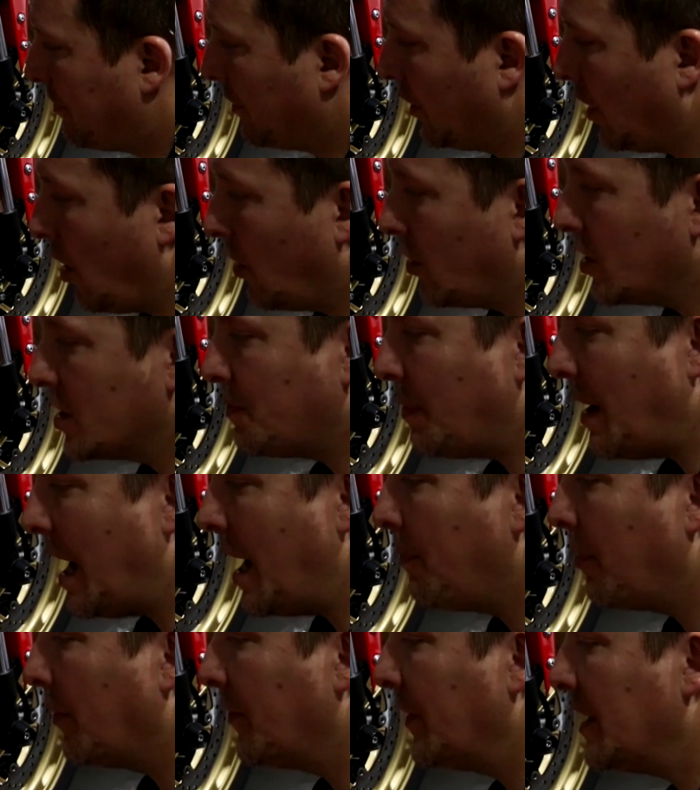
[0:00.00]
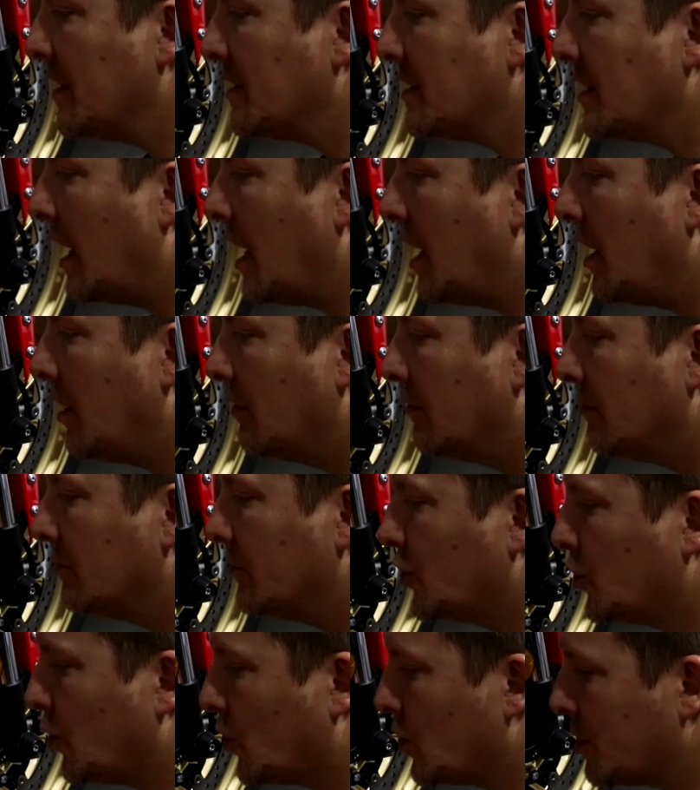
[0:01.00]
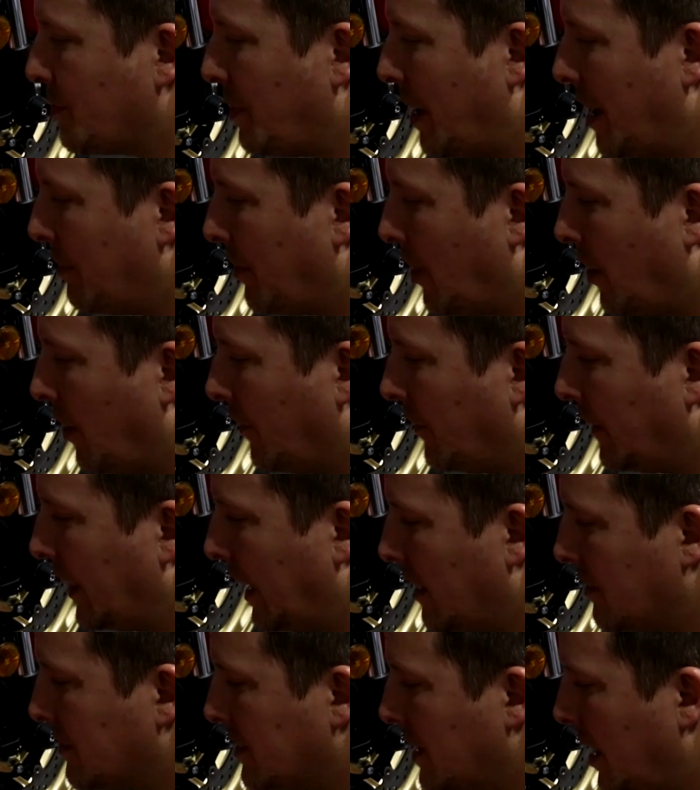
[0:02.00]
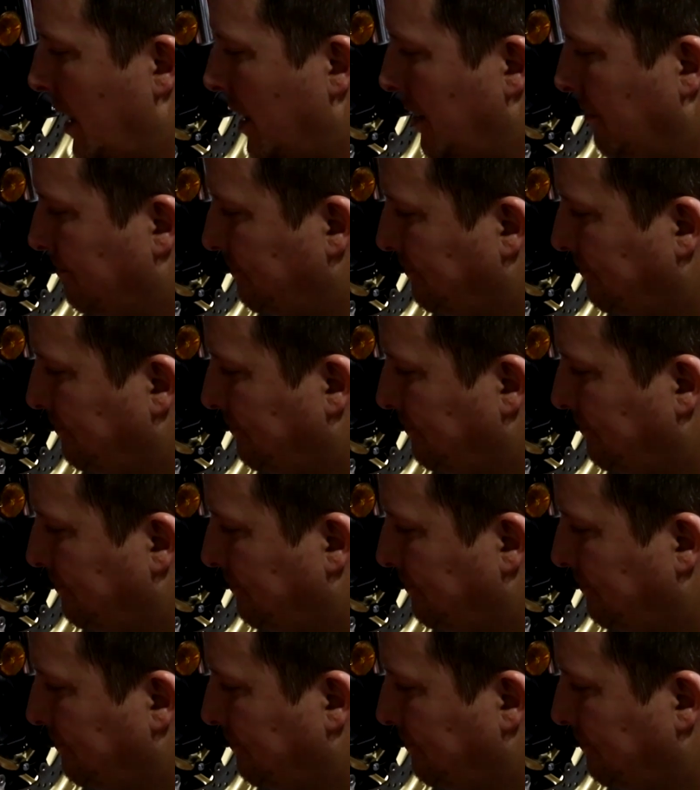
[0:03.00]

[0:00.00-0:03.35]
longest pipe on the inside, shortest pipe on the outside.